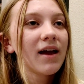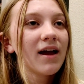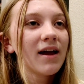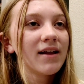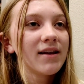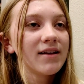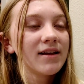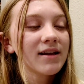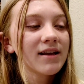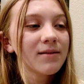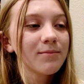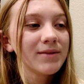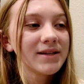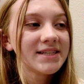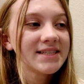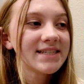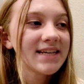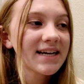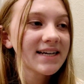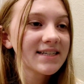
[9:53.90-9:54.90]
and it can be
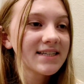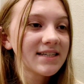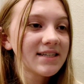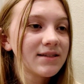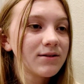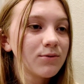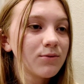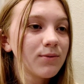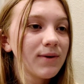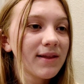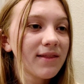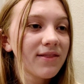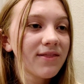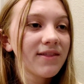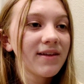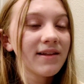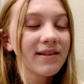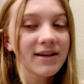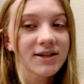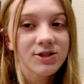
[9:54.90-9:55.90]
detected with
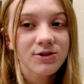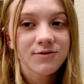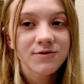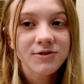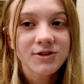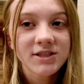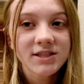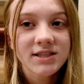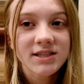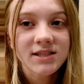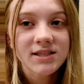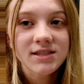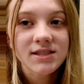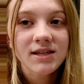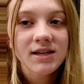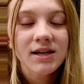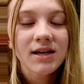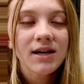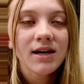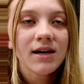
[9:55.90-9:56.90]
the electrophoresis.
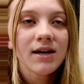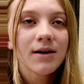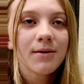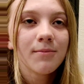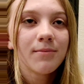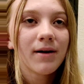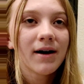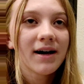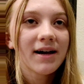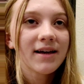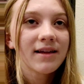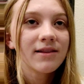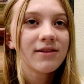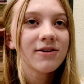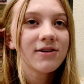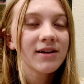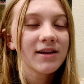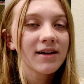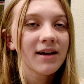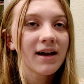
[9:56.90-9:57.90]
by
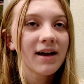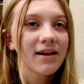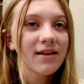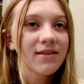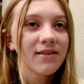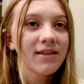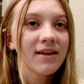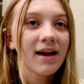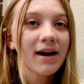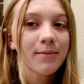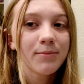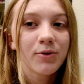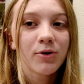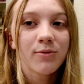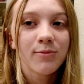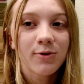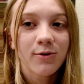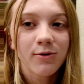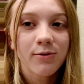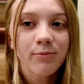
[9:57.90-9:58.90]
looking at the
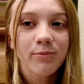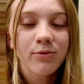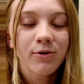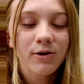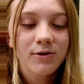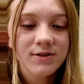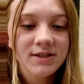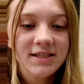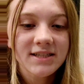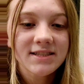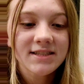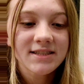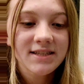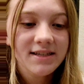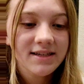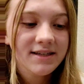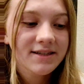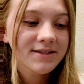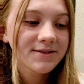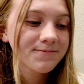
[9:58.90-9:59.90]
abnormal proteins
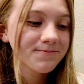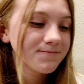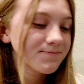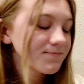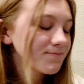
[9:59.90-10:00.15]
in it.